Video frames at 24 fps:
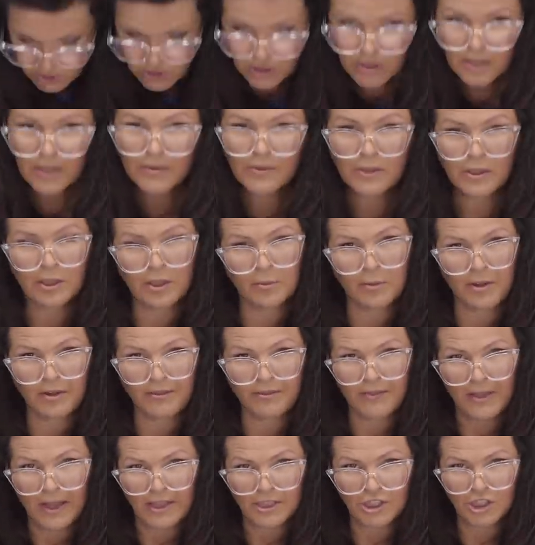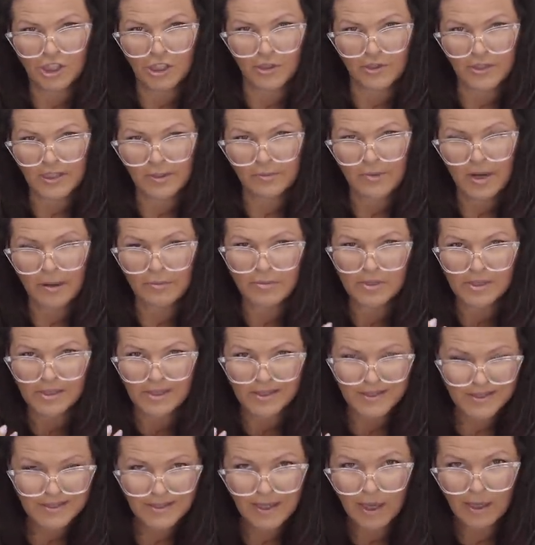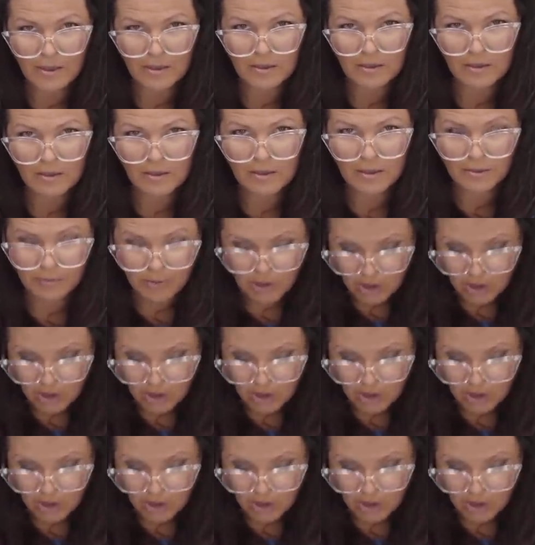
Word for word: can just give it a little bit of flash cure sometimes to set the